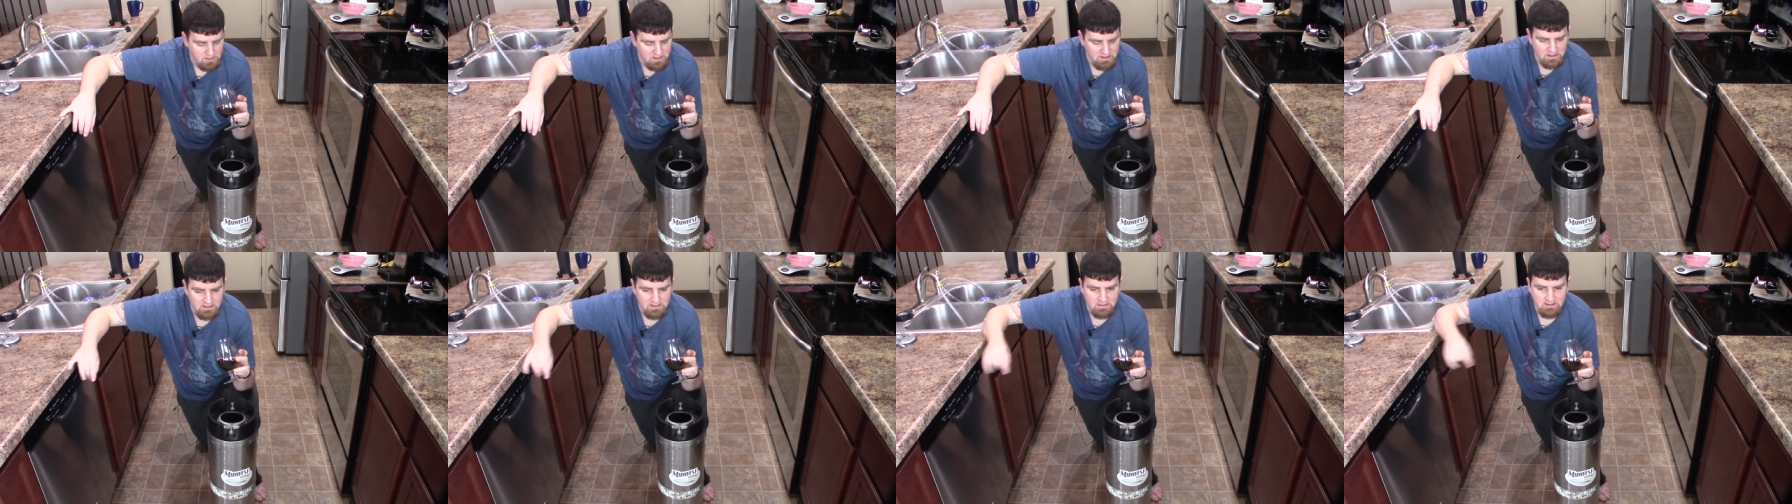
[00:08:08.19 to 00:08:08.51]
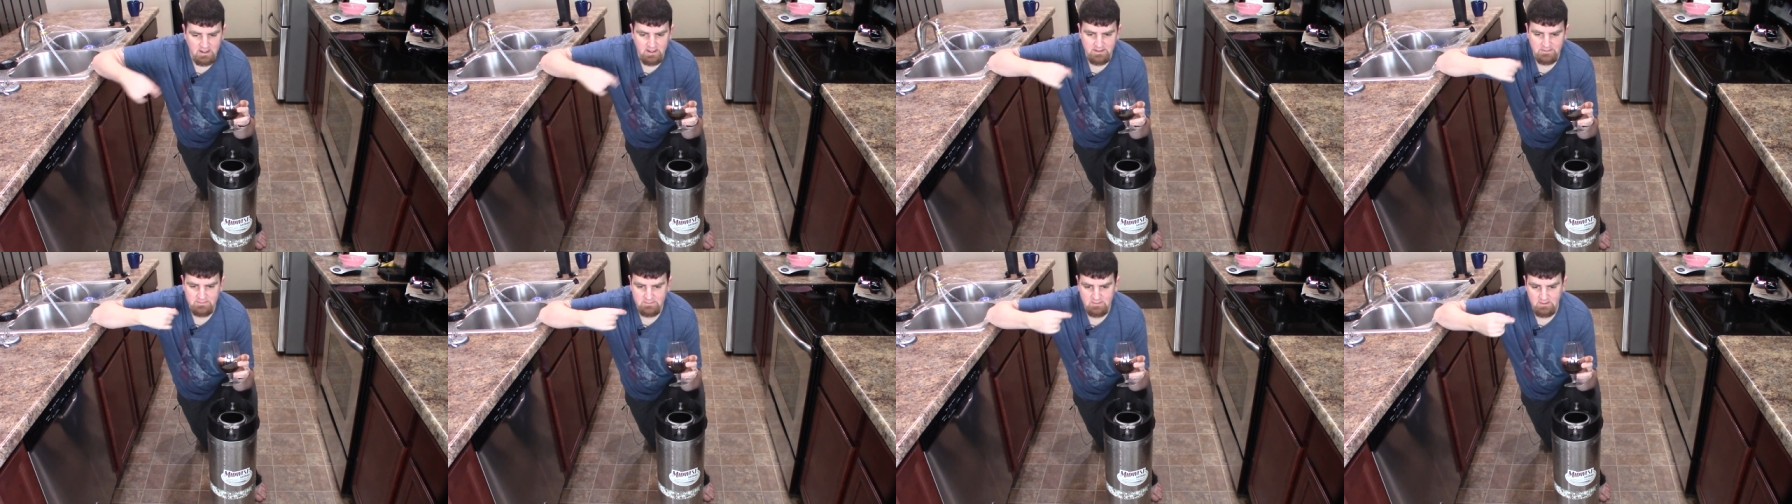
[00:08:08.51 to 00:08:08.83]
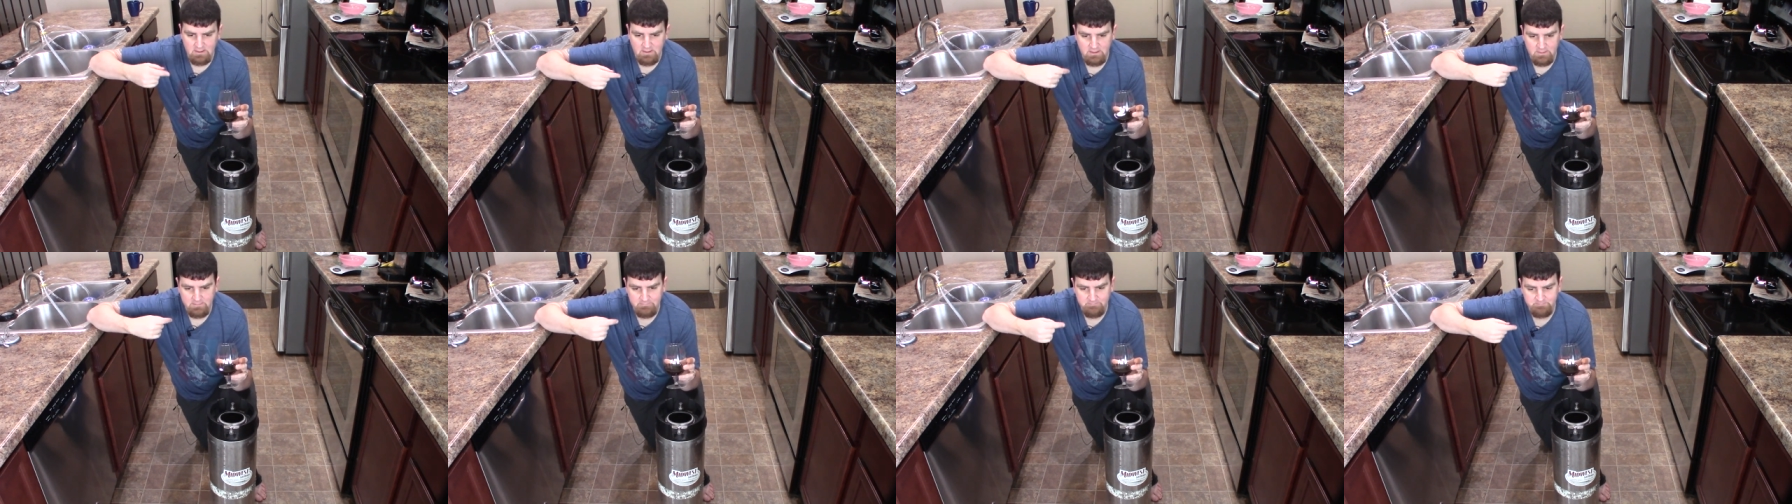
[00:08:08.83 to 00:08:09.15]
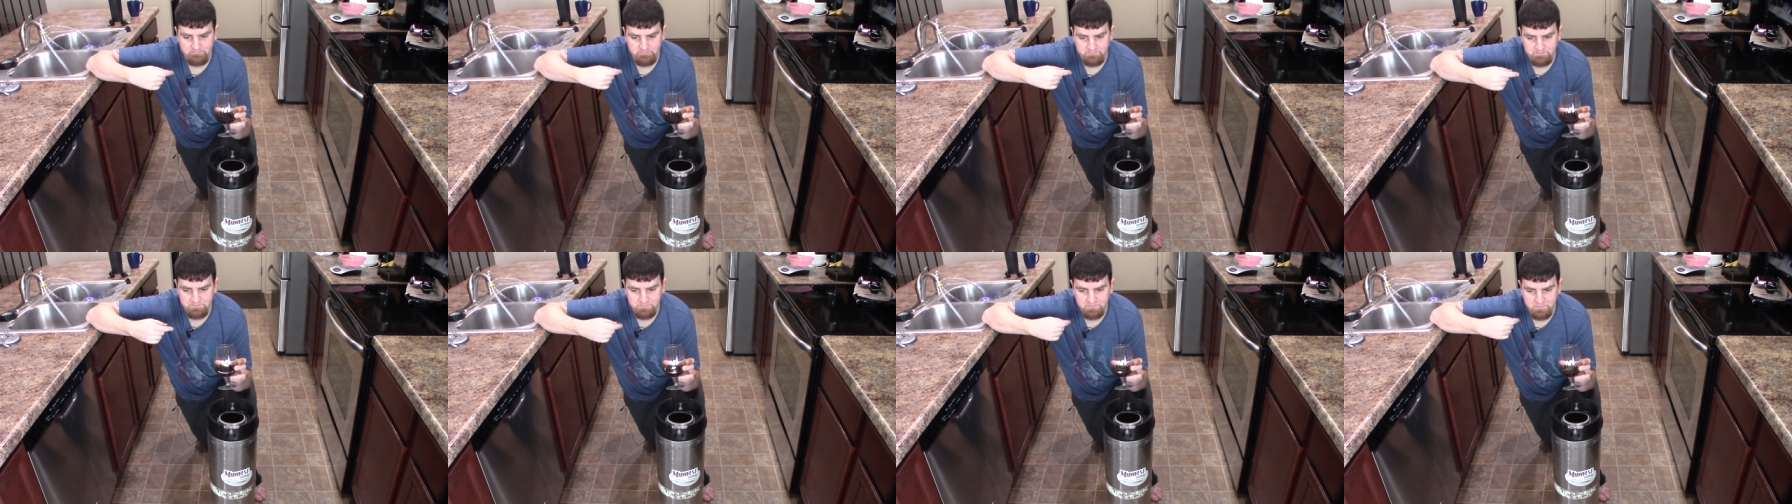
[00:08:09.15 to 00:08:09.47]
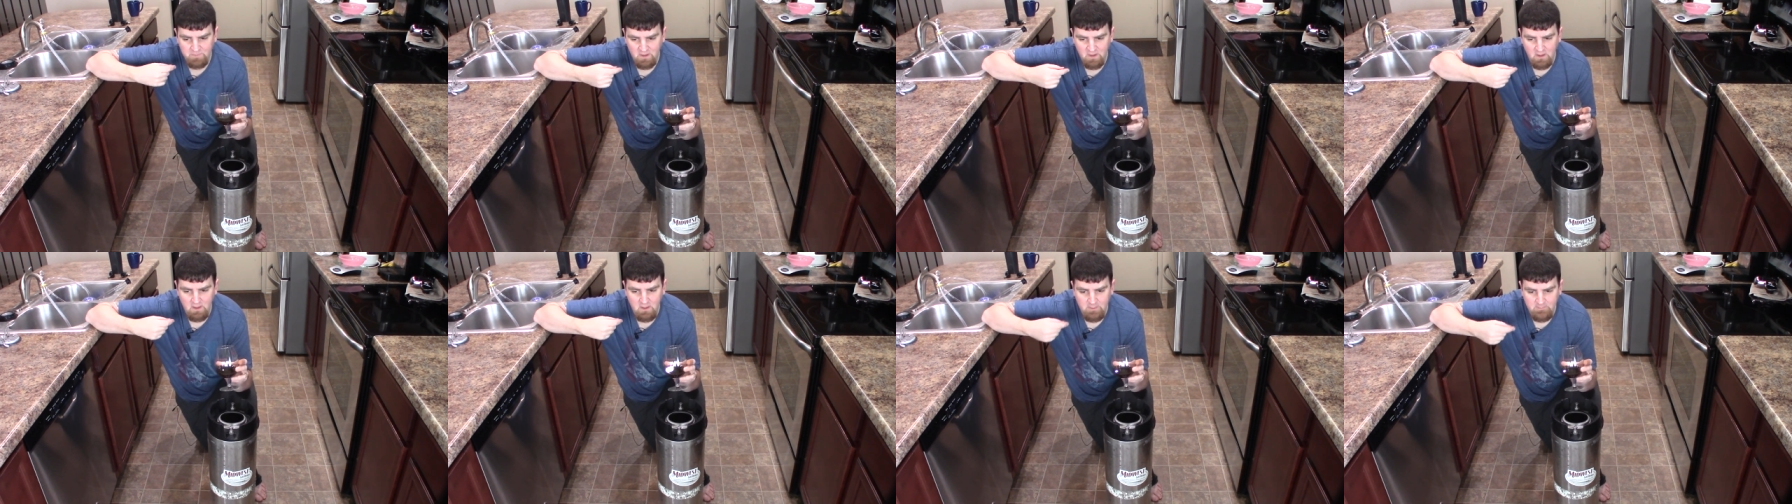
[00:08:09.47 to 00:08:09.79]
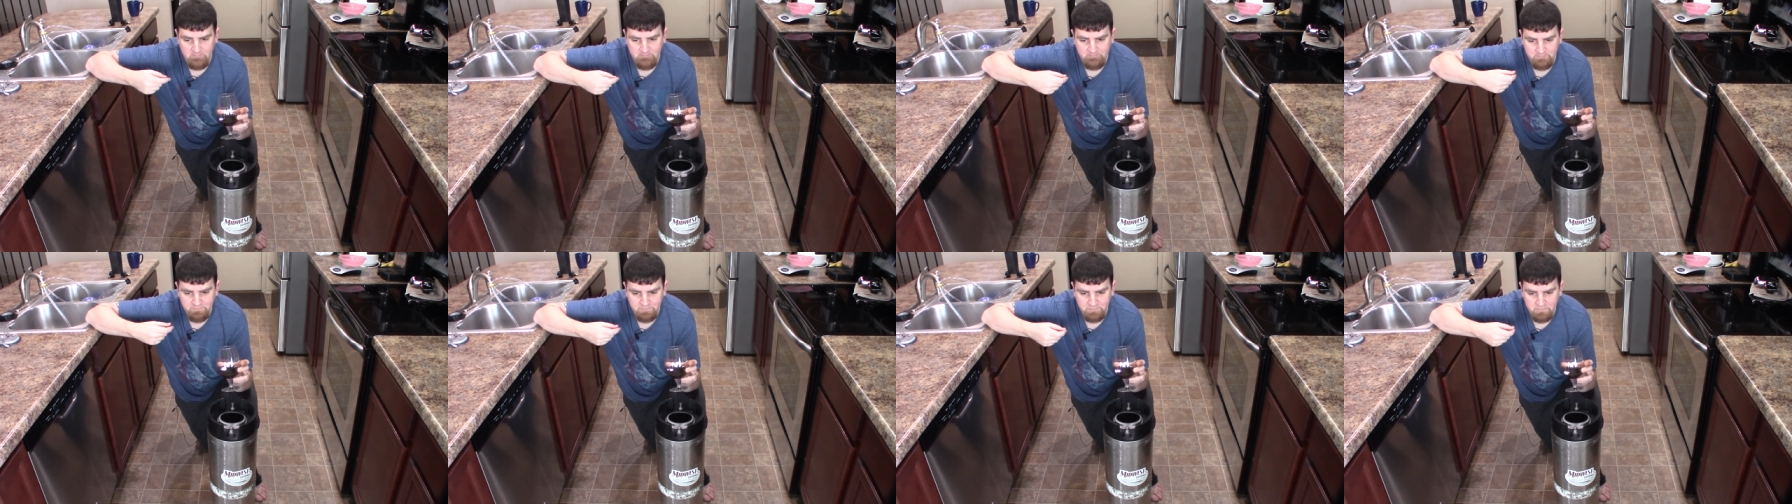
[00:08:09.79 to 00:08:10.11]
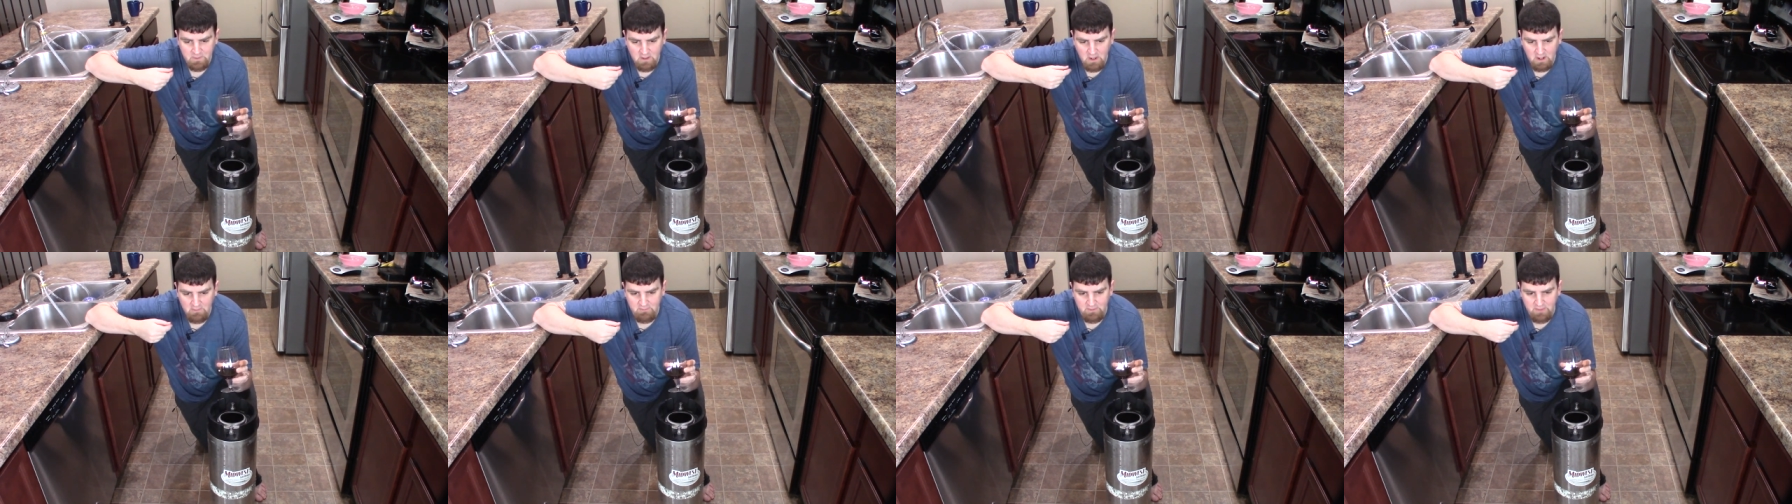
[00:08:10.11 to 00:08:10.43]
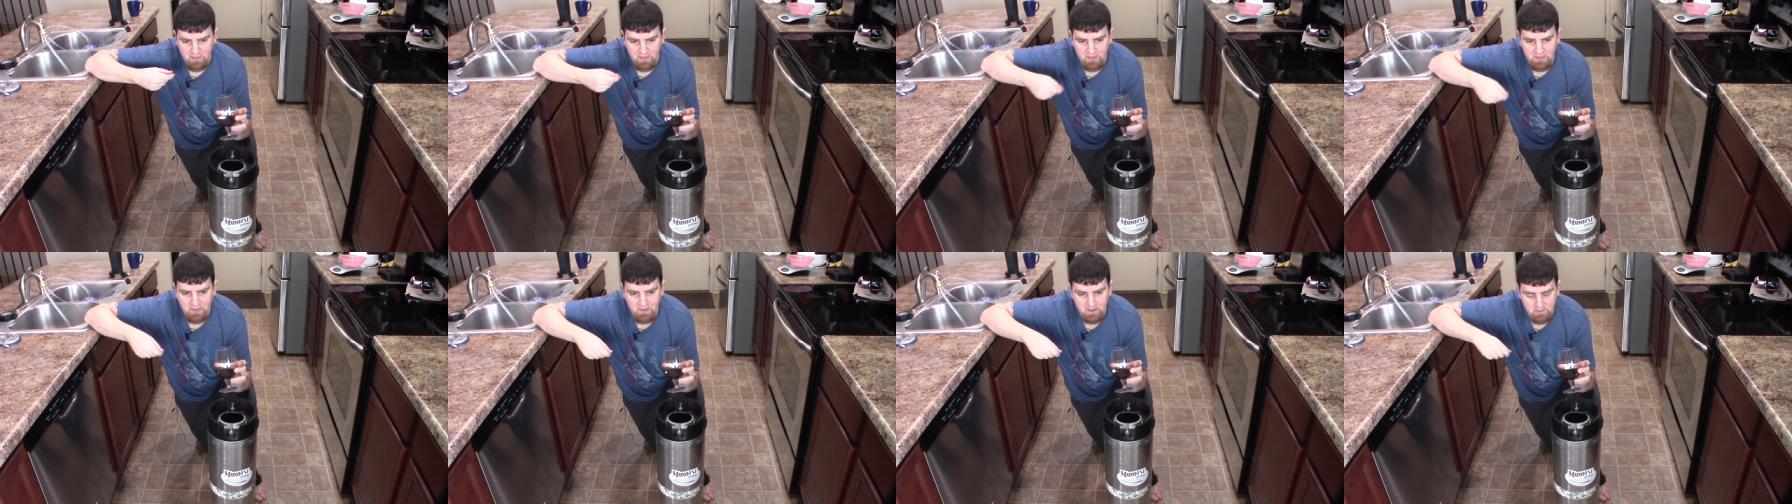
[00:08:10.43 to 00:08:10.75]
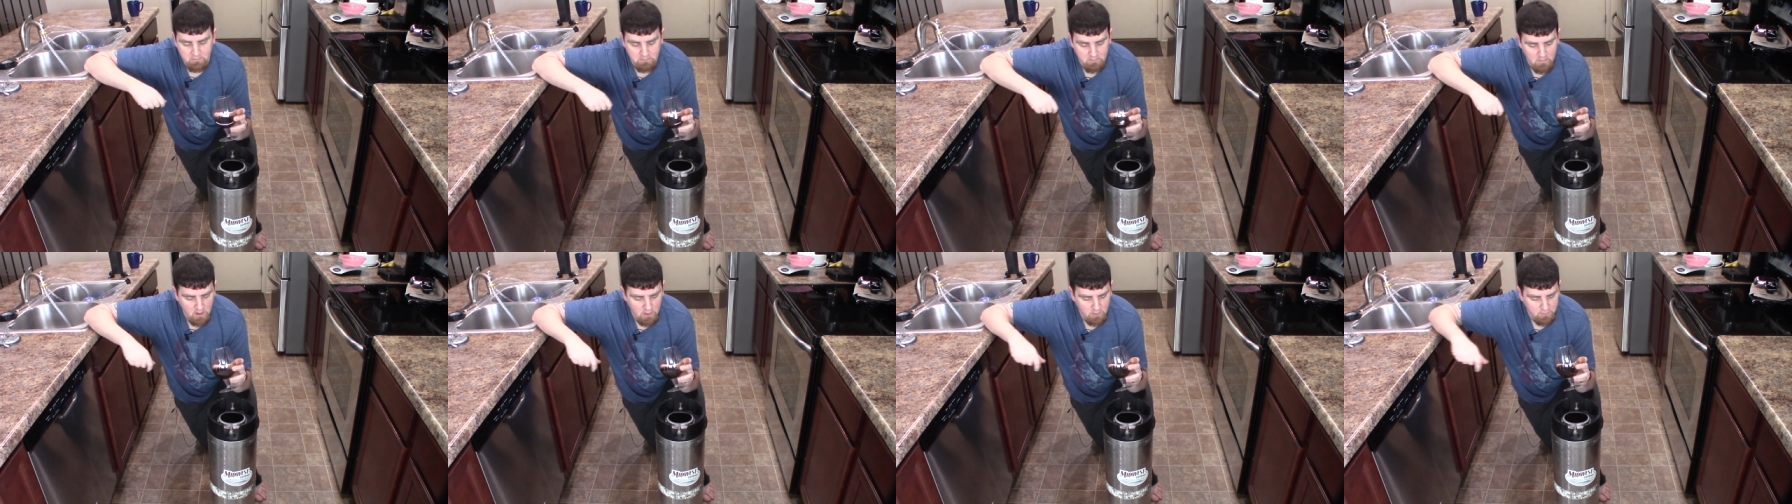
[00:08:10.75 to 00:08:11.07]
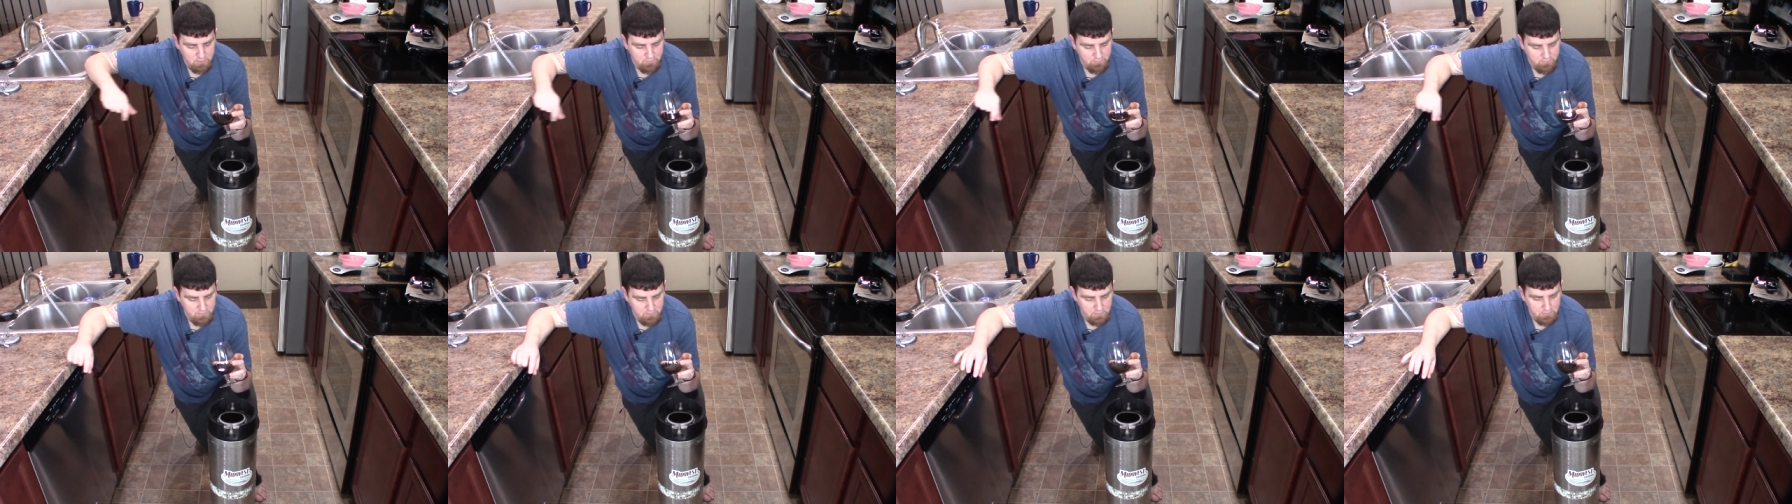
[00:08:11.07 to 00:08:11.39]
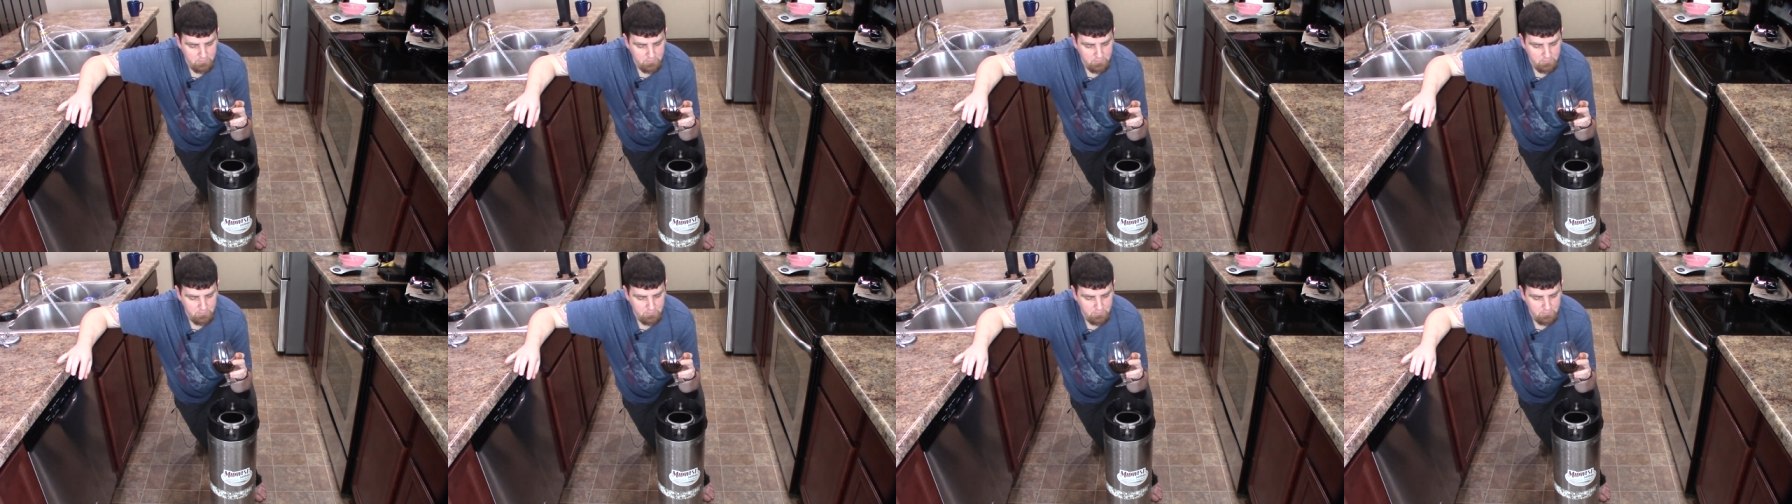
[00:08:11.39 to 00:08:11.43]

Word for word: You get that uh, kind of a thick mouth